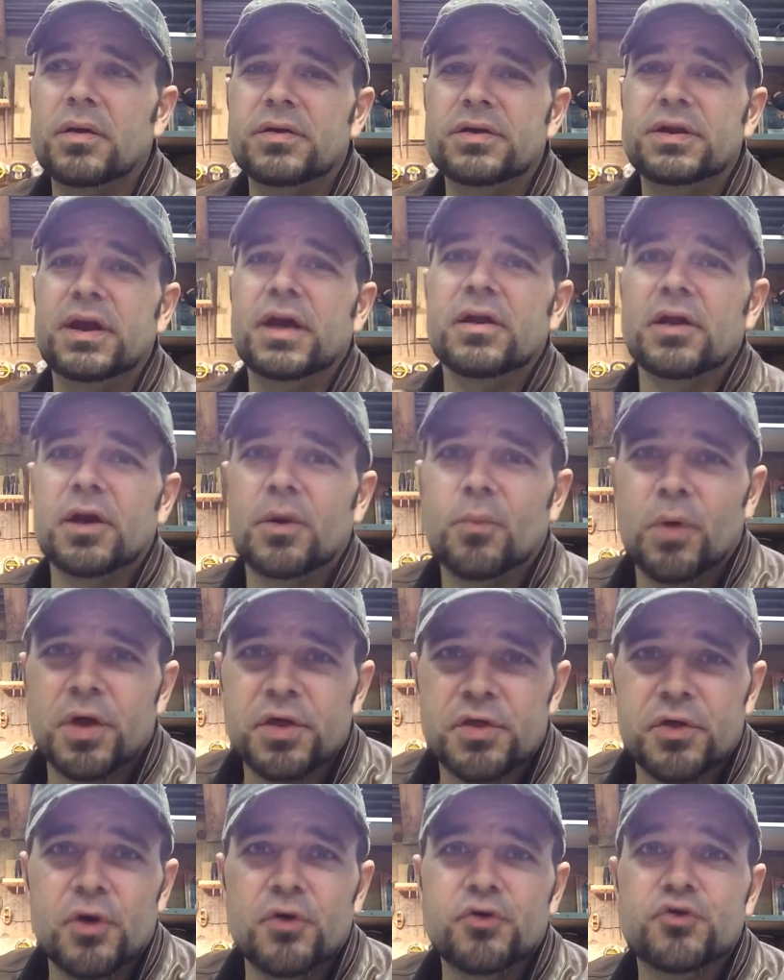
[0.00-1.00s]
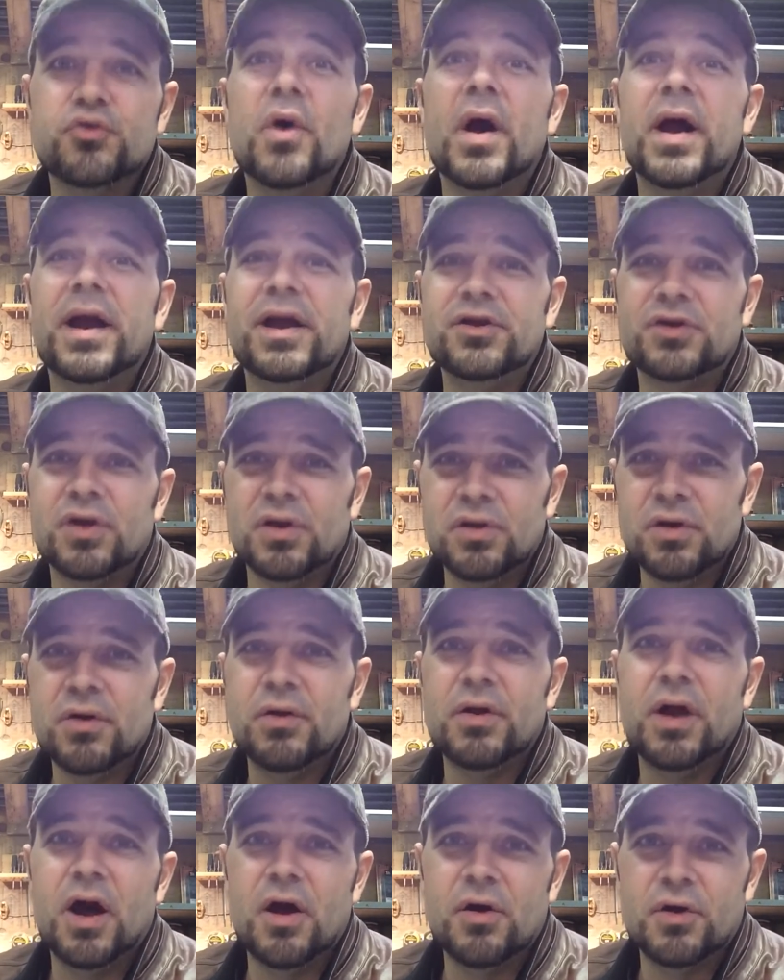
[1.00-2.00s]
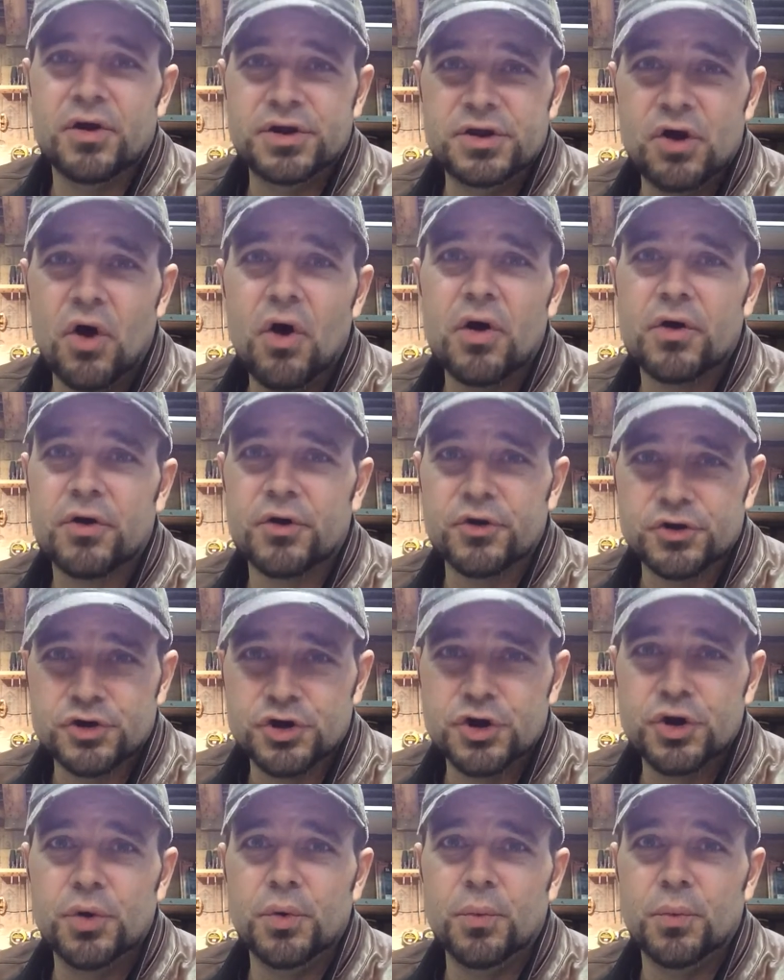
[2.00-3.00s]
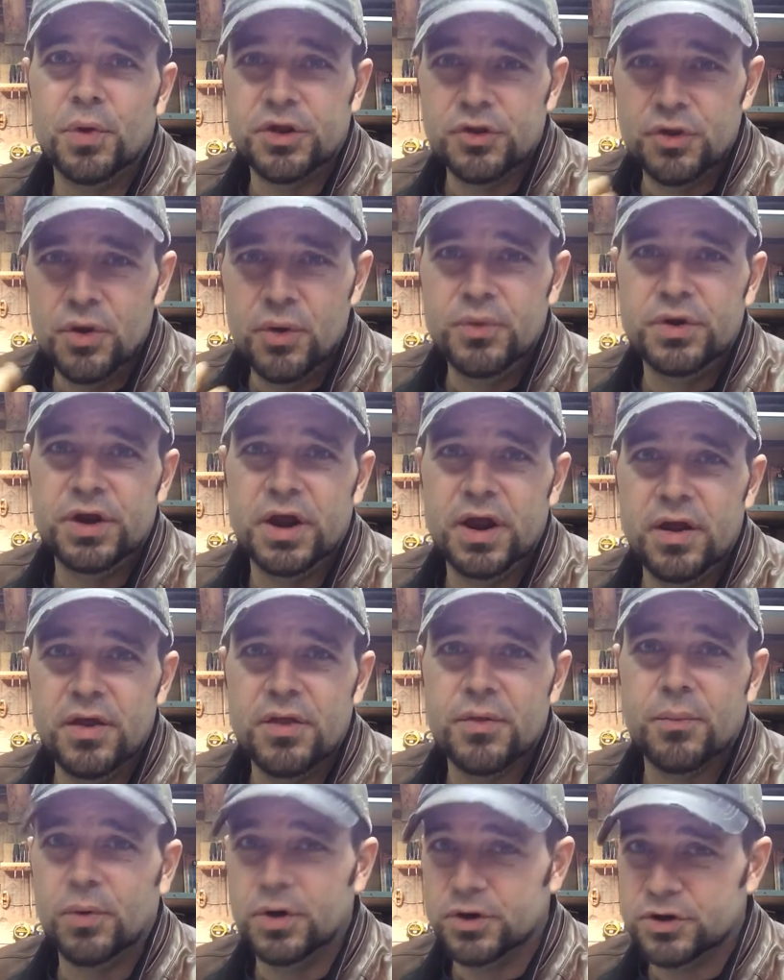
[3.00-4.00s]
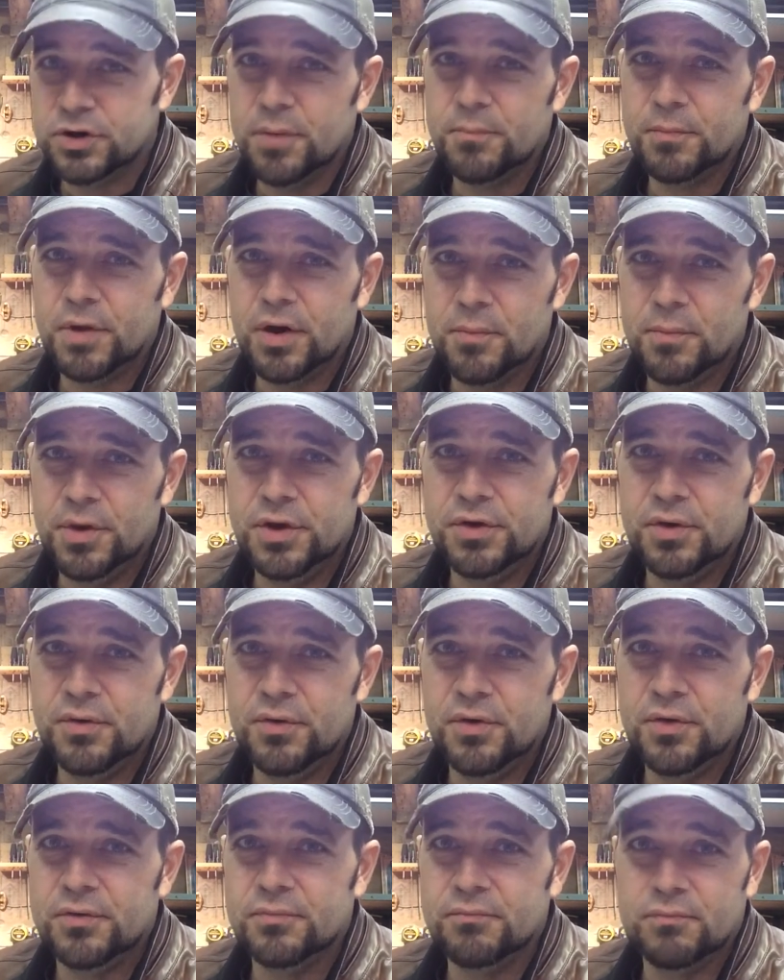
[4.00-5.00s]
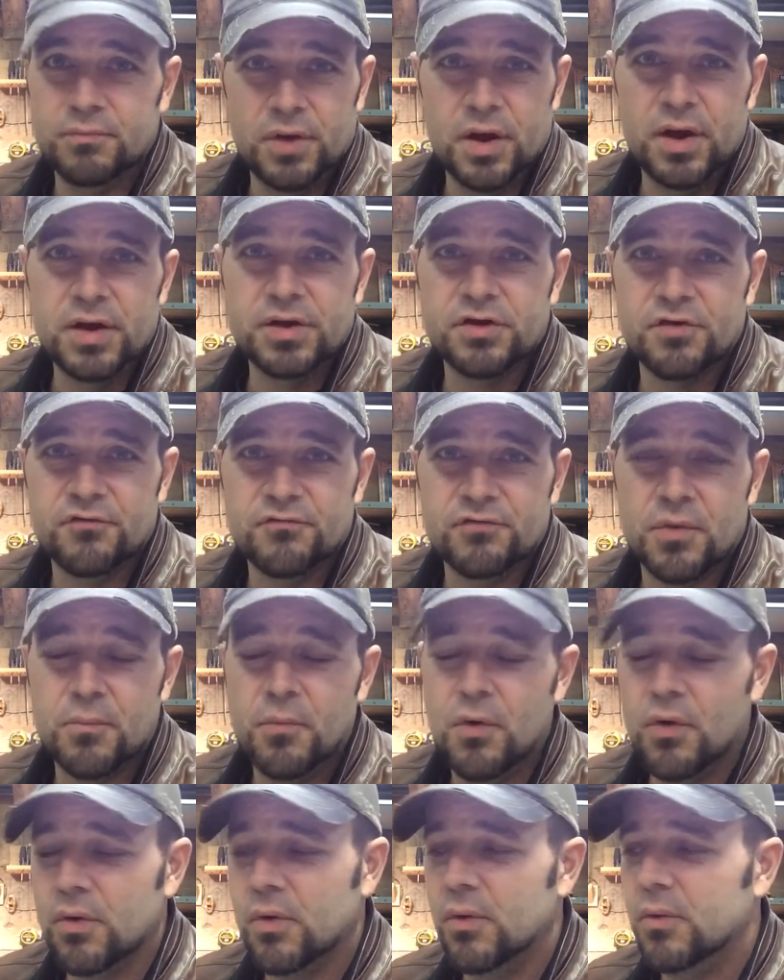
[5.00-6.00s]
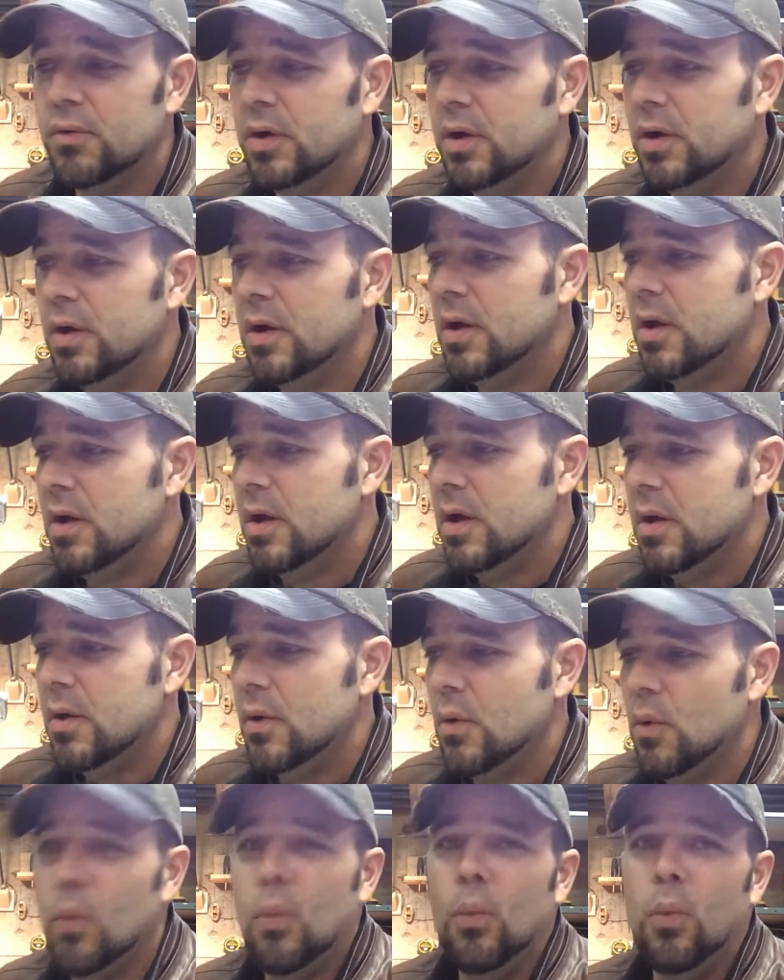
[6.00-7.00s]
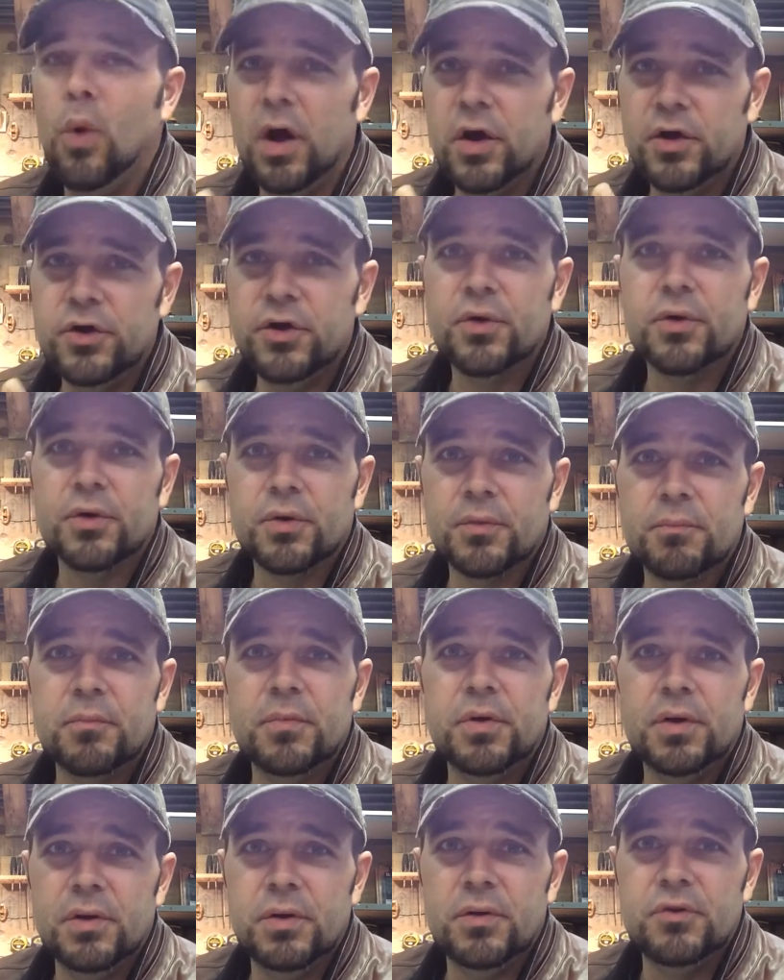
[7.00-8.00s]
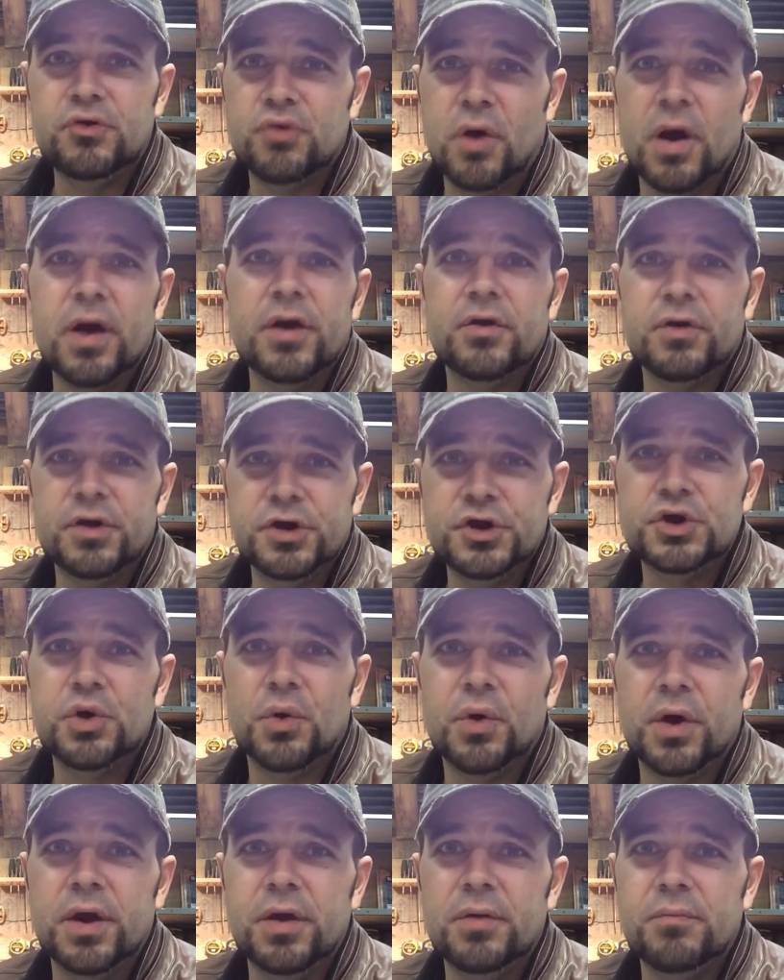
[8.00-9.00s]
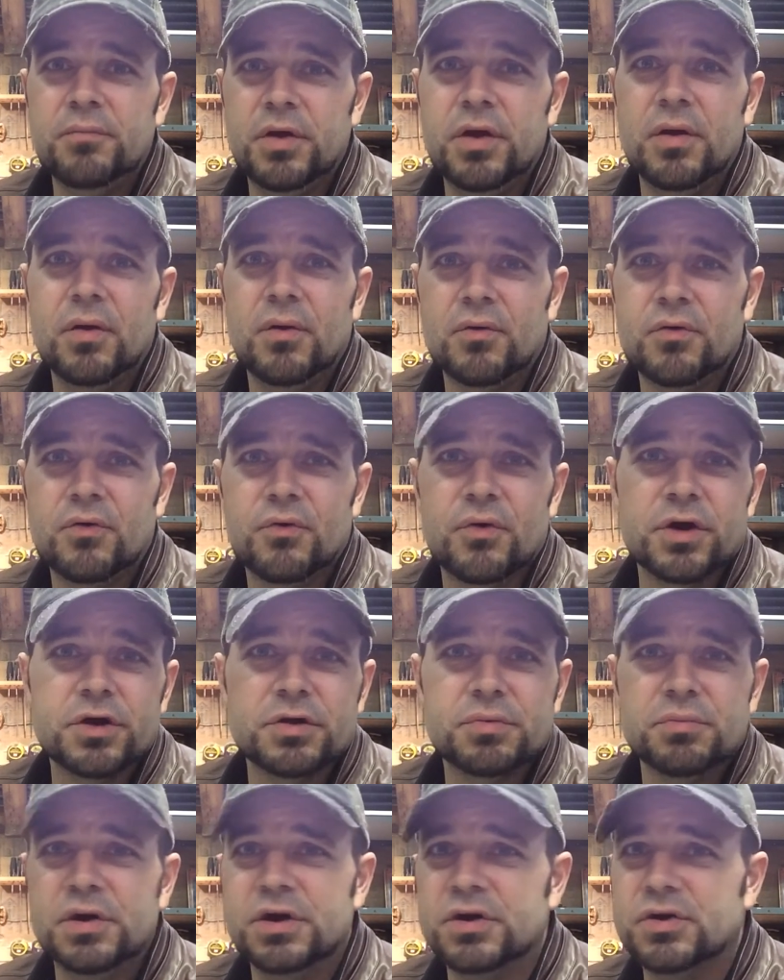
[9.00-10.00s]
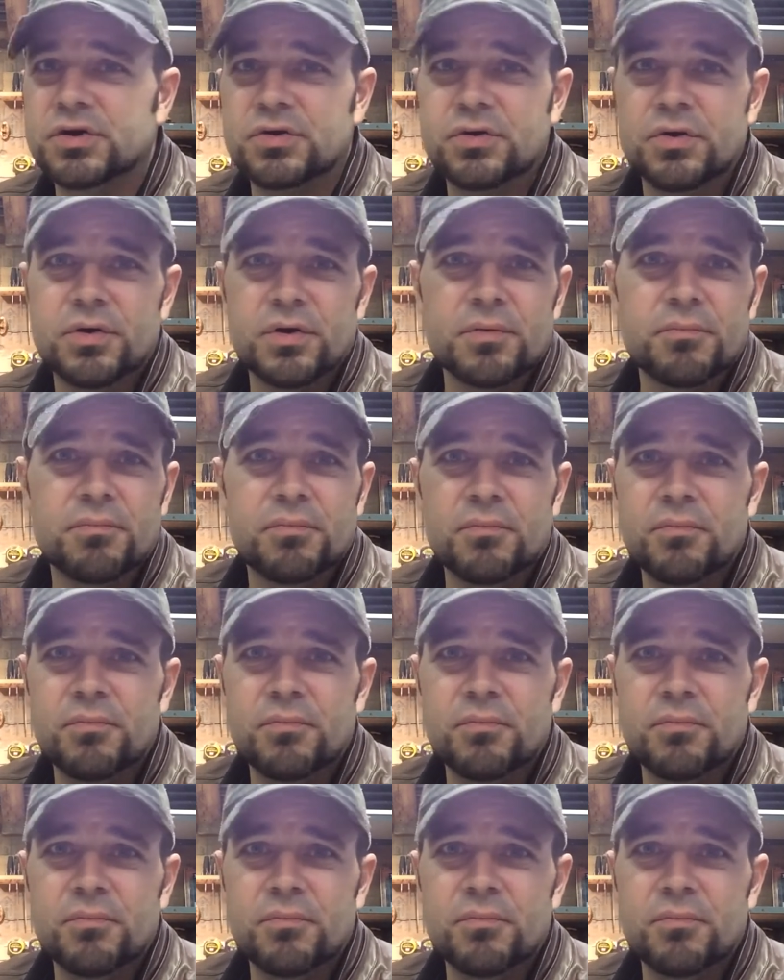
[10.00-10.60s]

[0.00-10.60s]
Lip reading: dealing with trying to learn how to talk or chew with new teeth, which I'm going to be doing as of tomorrow, while you're trying to enjoy, you know, Christmas, or,